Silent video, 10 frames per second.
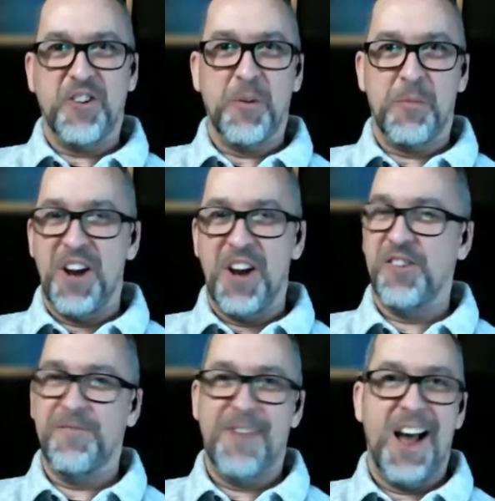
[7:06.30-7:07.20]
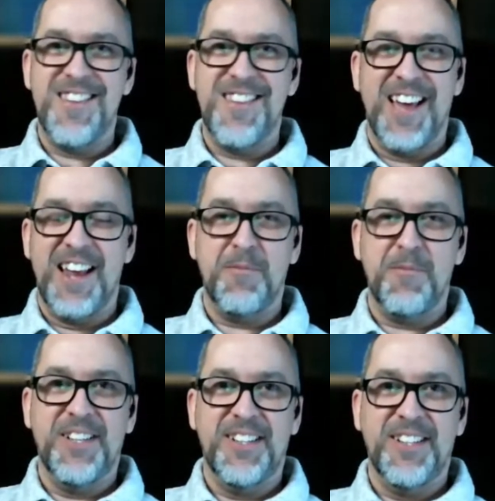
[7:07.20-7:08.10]
compression. I think that
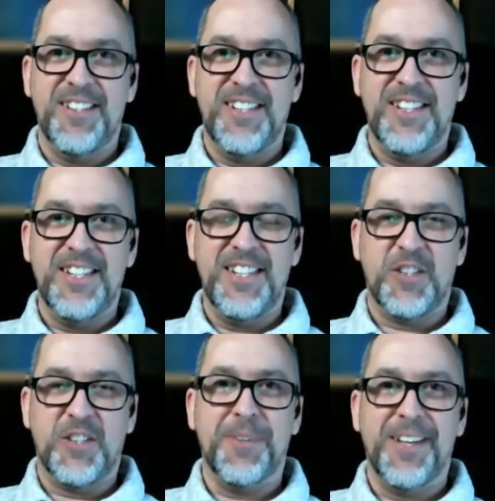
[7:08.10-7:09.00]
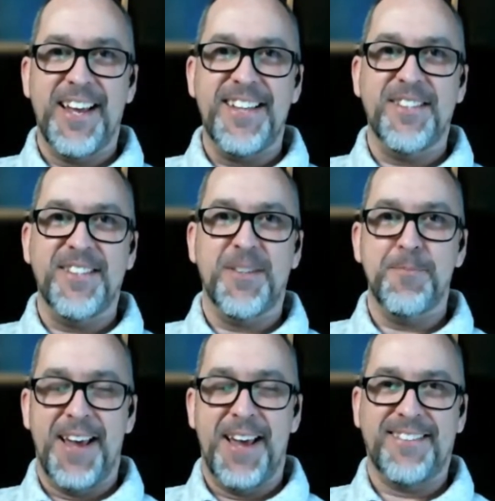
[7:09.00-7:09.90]
it explains
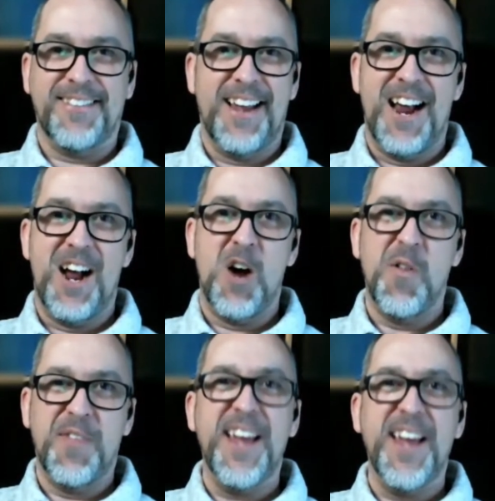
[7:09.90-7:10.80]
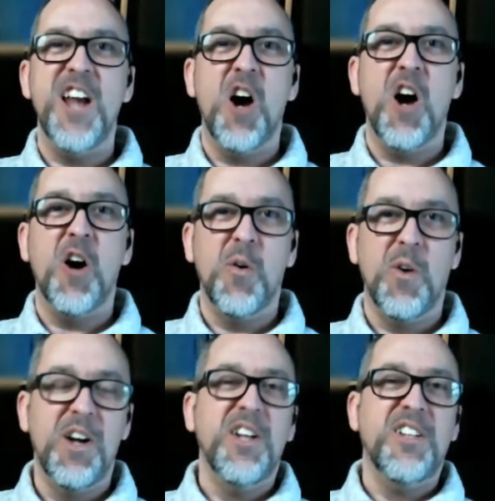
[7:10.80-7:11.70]
best how they
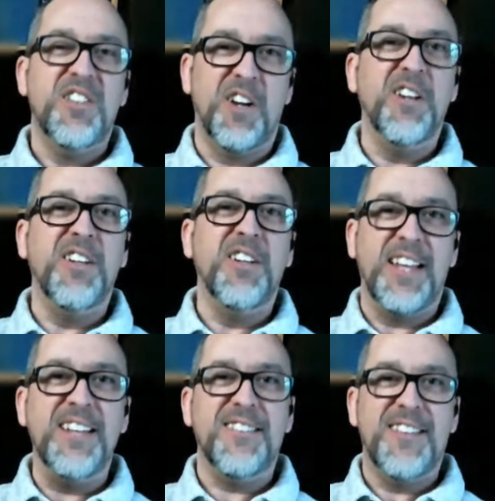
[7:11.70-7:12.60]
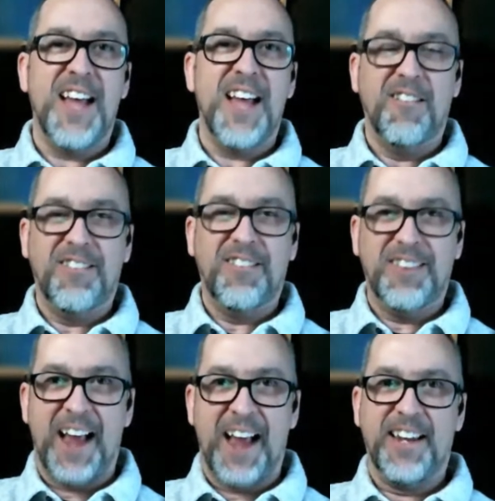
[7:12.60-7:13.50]
know certain things that are
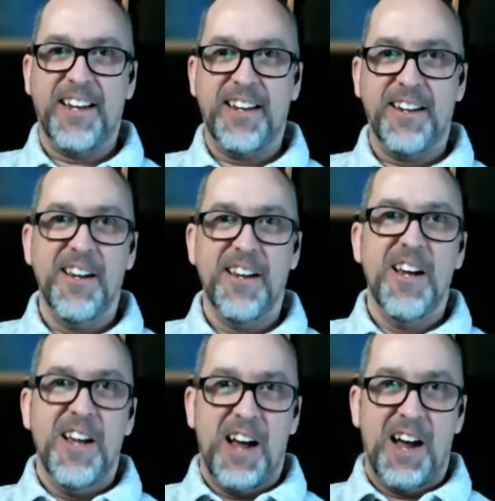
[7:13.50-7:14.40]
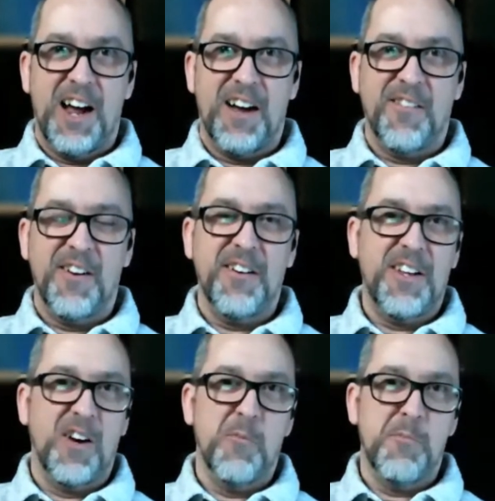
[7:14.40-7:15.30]
lacking.
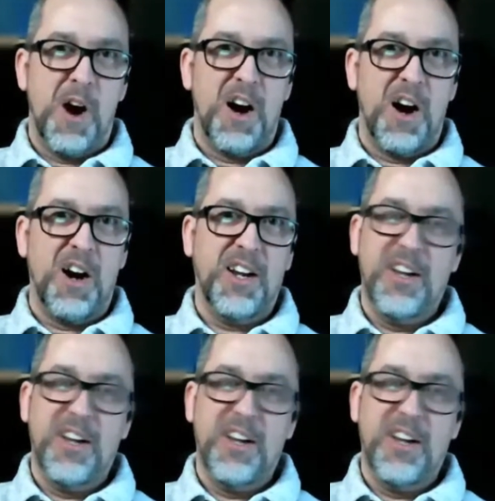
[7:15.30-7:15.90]
Mark,